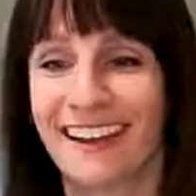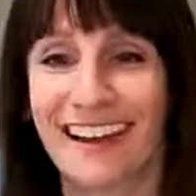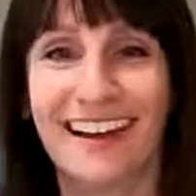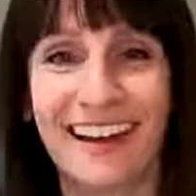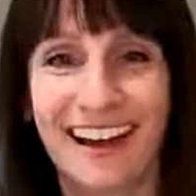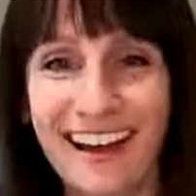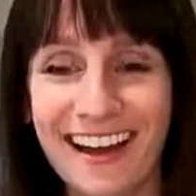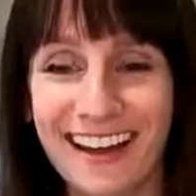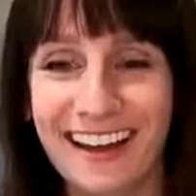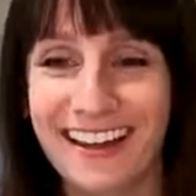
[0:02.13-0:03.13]

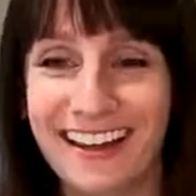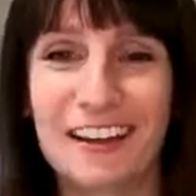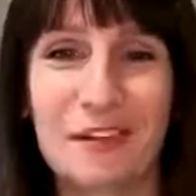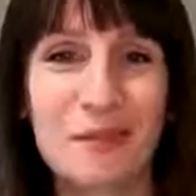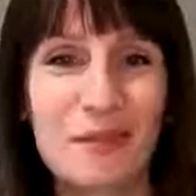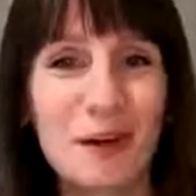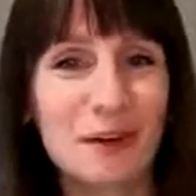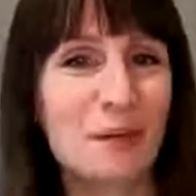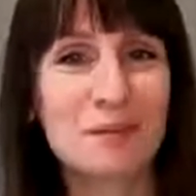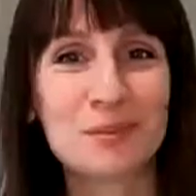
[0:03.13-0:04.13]
Hi!
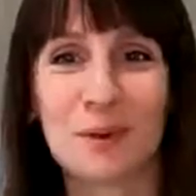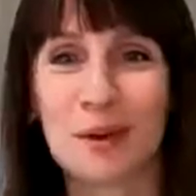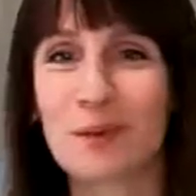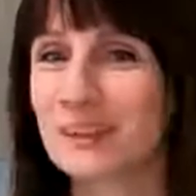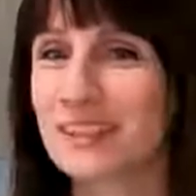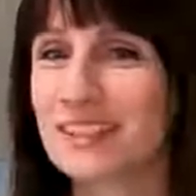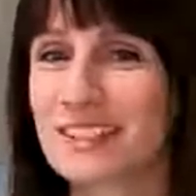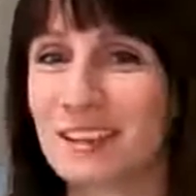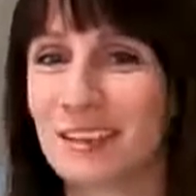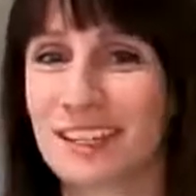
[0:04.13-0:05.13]
Welcome to our Wellness
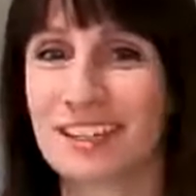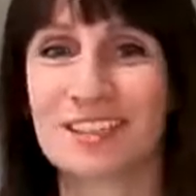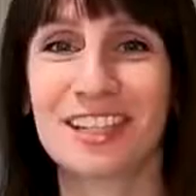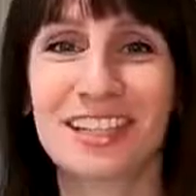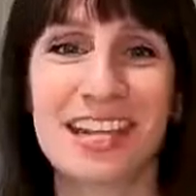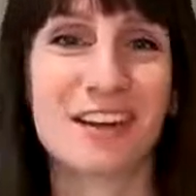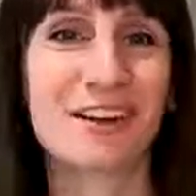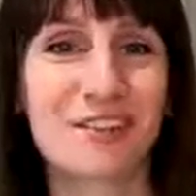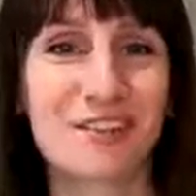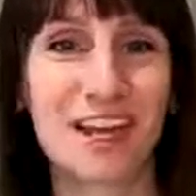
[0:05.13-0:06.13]
Center kitchen here
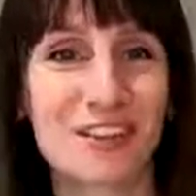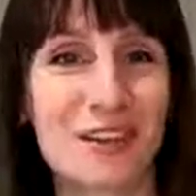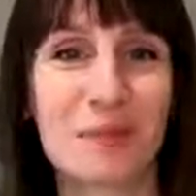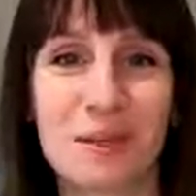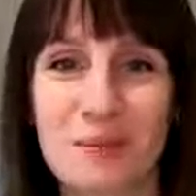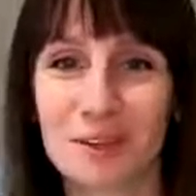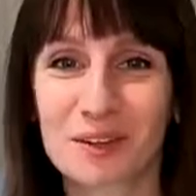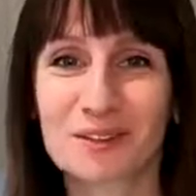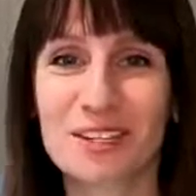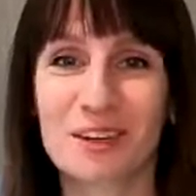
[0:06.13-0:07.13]
at Faith Family Medical
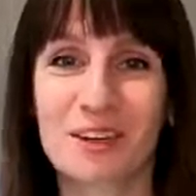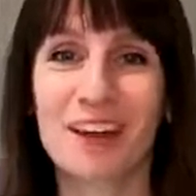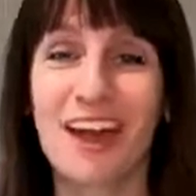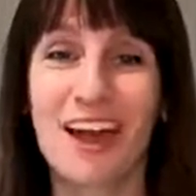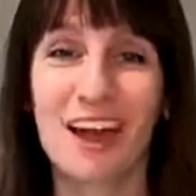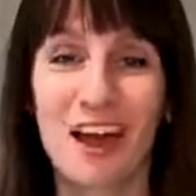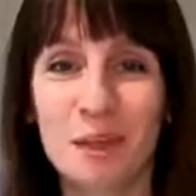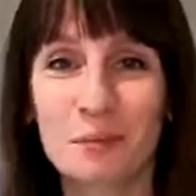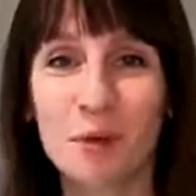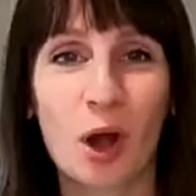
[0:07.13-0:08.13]
Center.
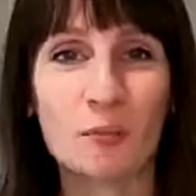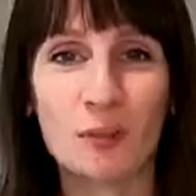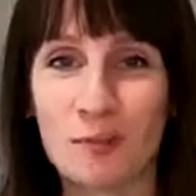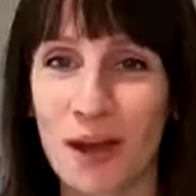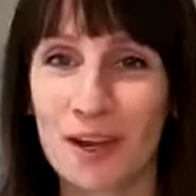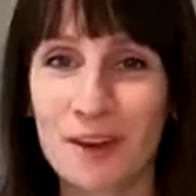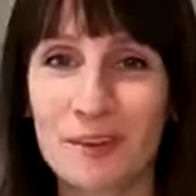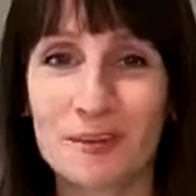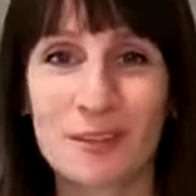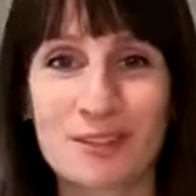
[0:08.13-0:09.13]
I'm Carmen Meyer,
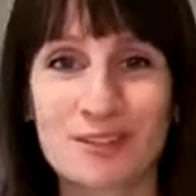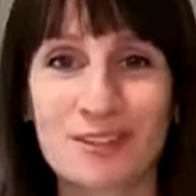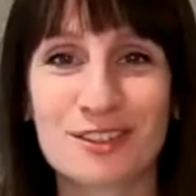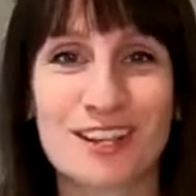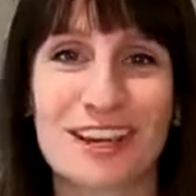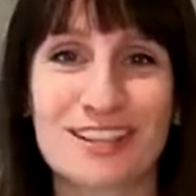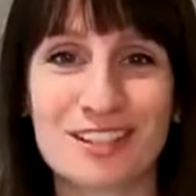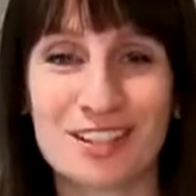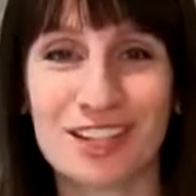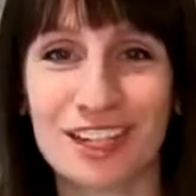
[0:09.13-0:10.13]
registered
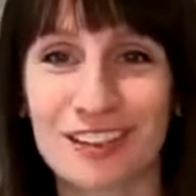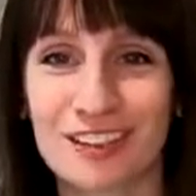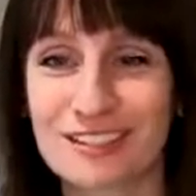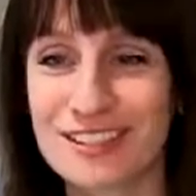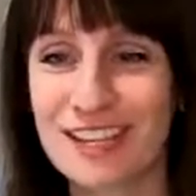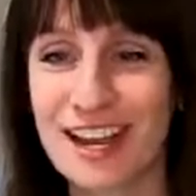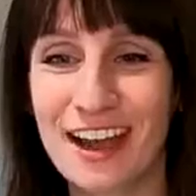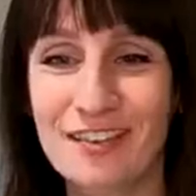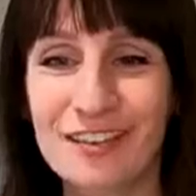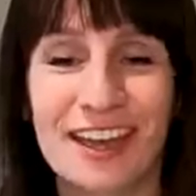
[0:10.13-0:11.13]
dietitian here on
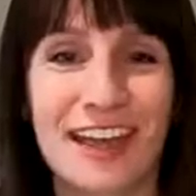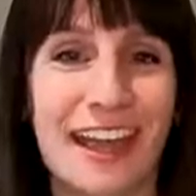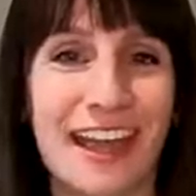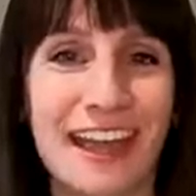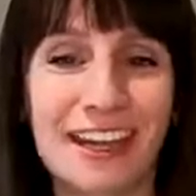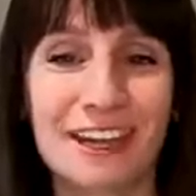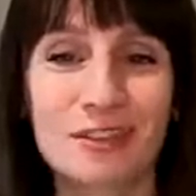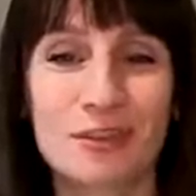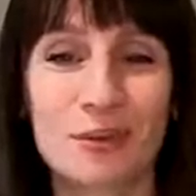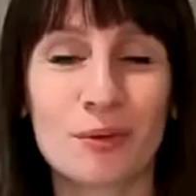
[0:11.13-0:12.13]
staff, and
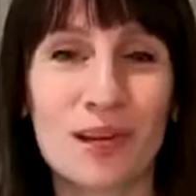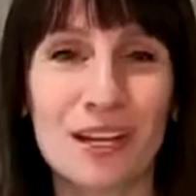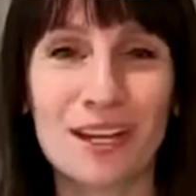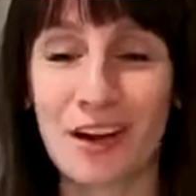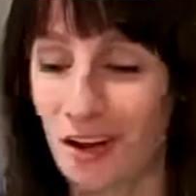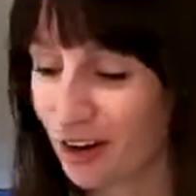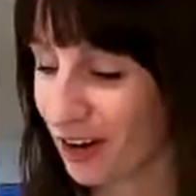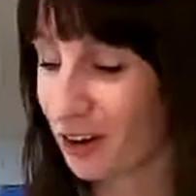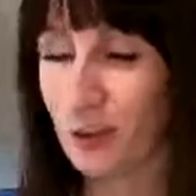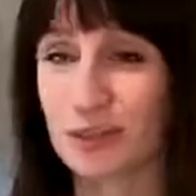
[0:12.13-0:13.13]
we are
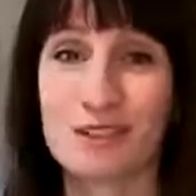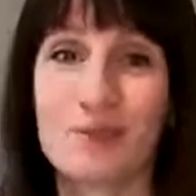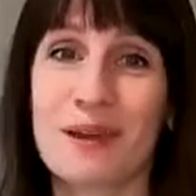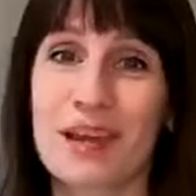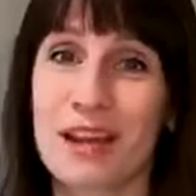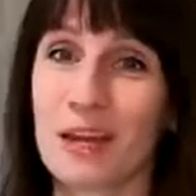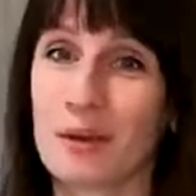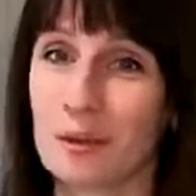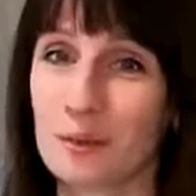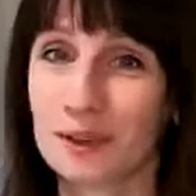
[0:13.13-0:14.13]
going to make a
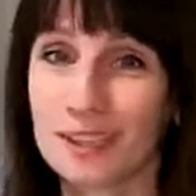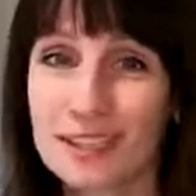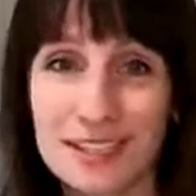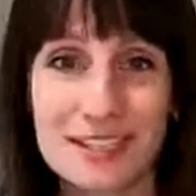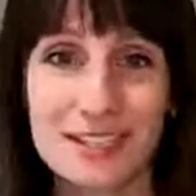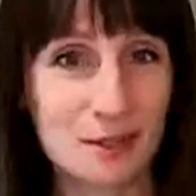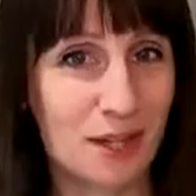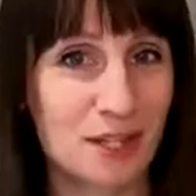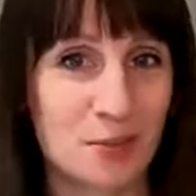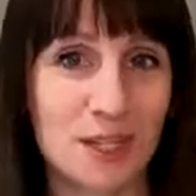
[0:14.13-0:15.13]
really easy
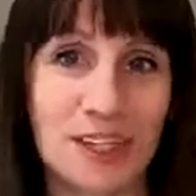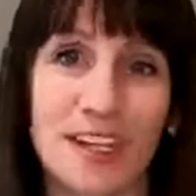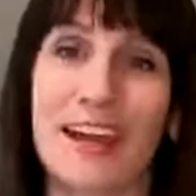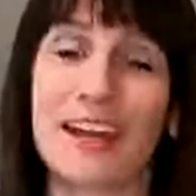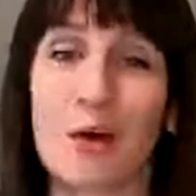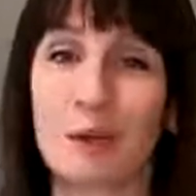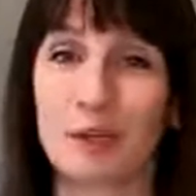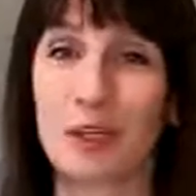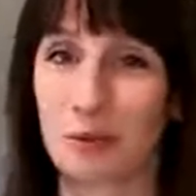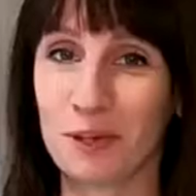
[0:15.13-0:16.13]
recipe today. Only
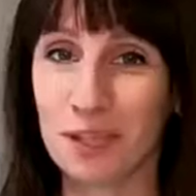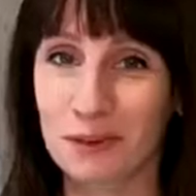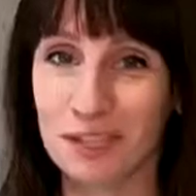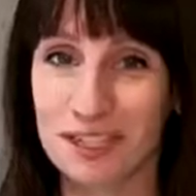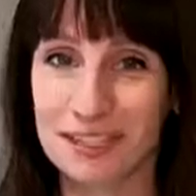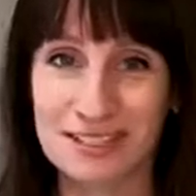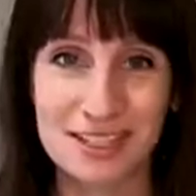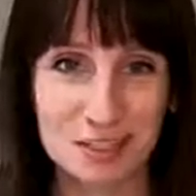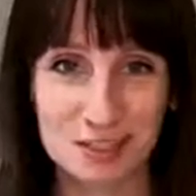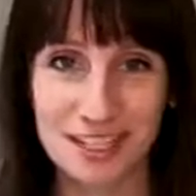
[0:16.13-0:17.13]
3 ingredients
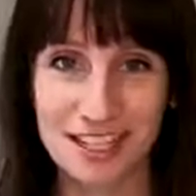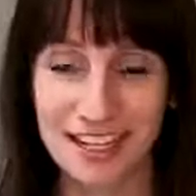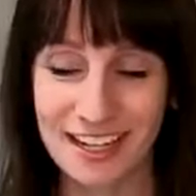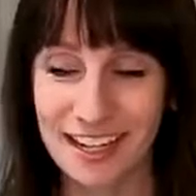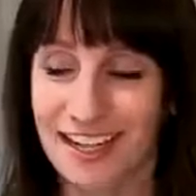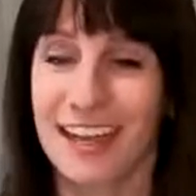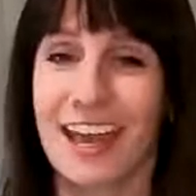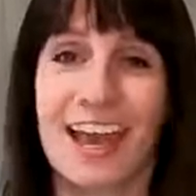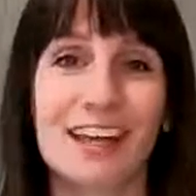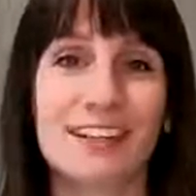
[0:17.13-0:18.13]
that you need,
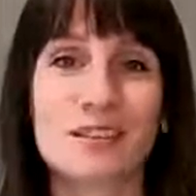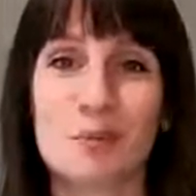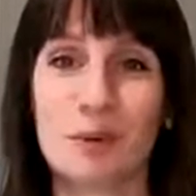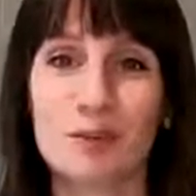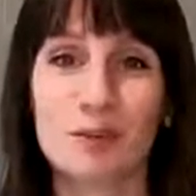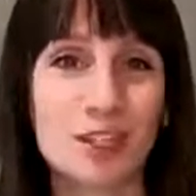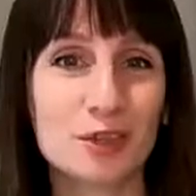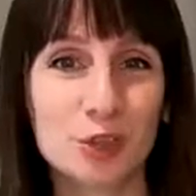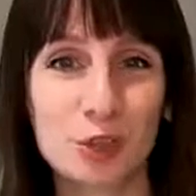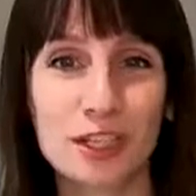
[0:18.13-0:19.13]
and it's a perfect
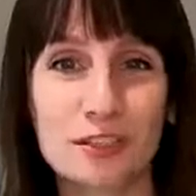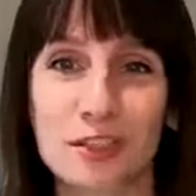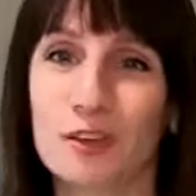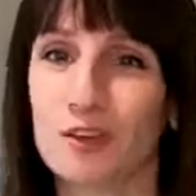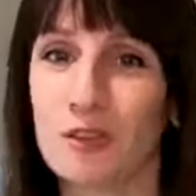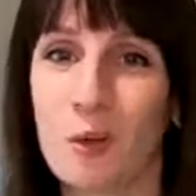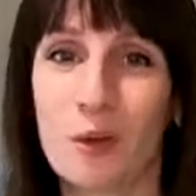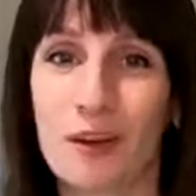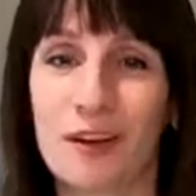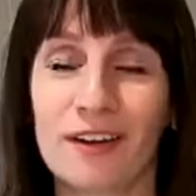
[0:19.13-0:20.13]
treat
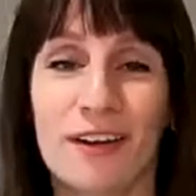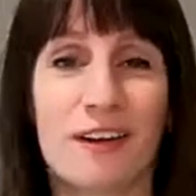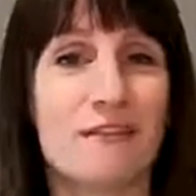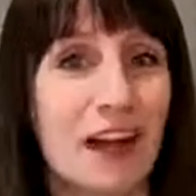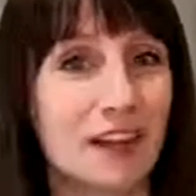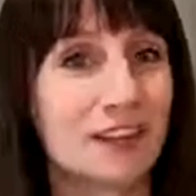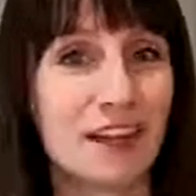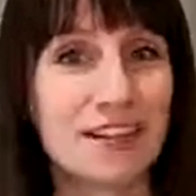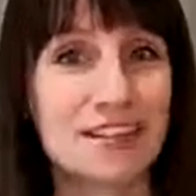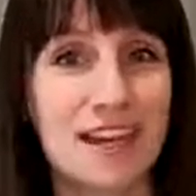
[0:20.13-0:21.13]
for
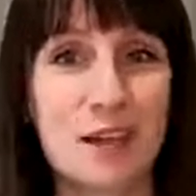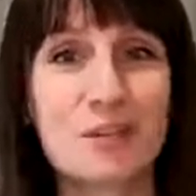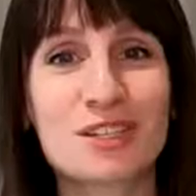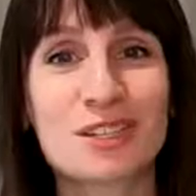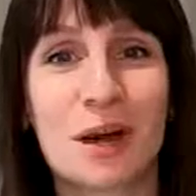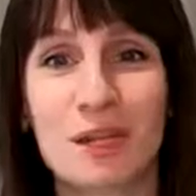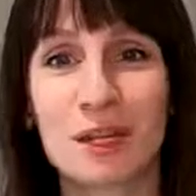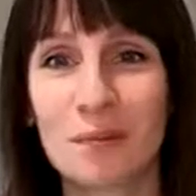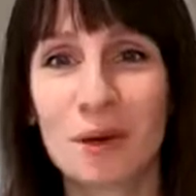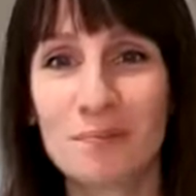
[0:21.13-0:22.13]
Valentine's Day, which is coming
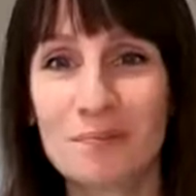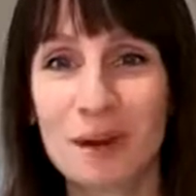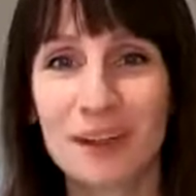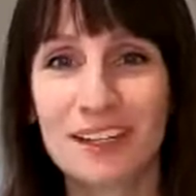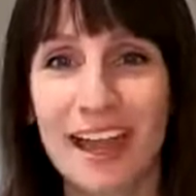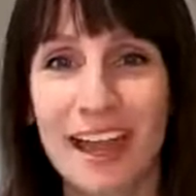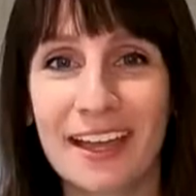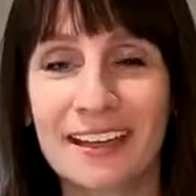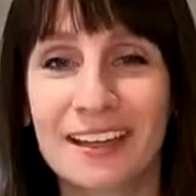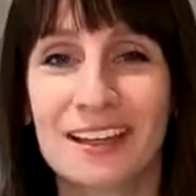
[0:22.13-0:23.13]
up on
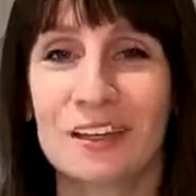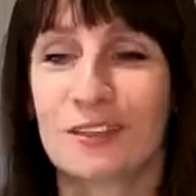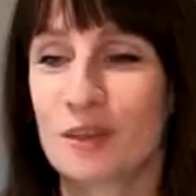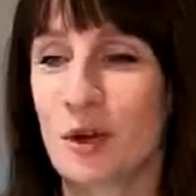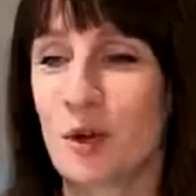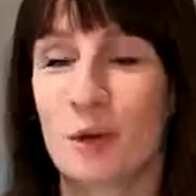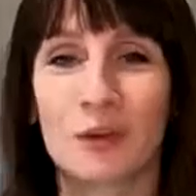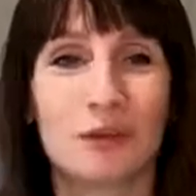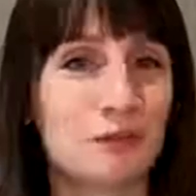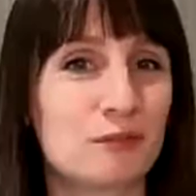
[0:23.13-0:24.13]
Monday. So
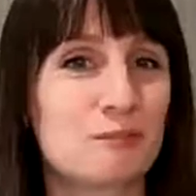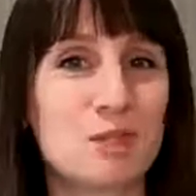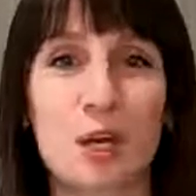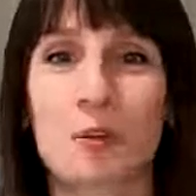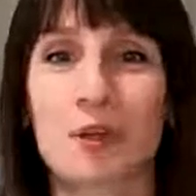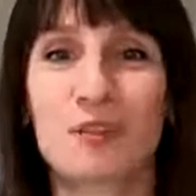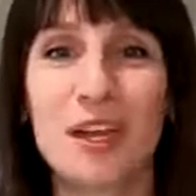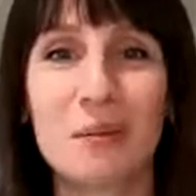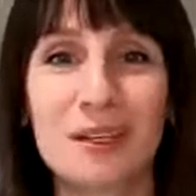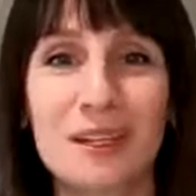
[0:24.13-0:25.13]
share it with your
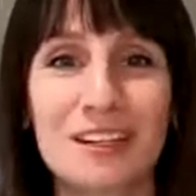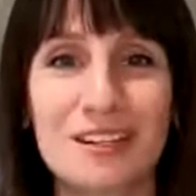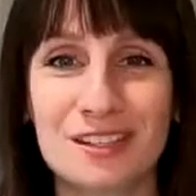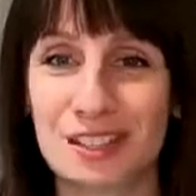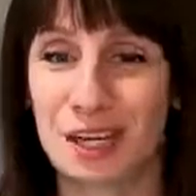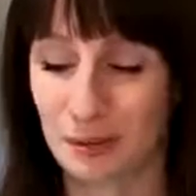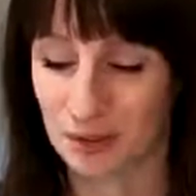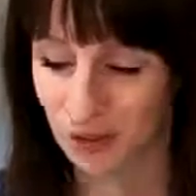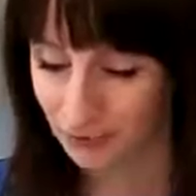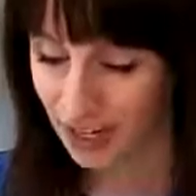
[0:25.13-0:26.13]
family, share it with
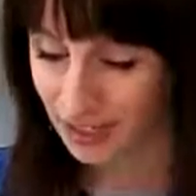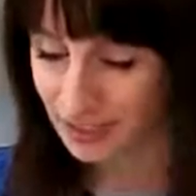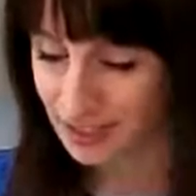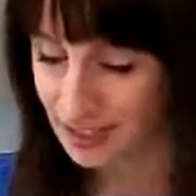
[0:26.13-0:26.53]
your friends.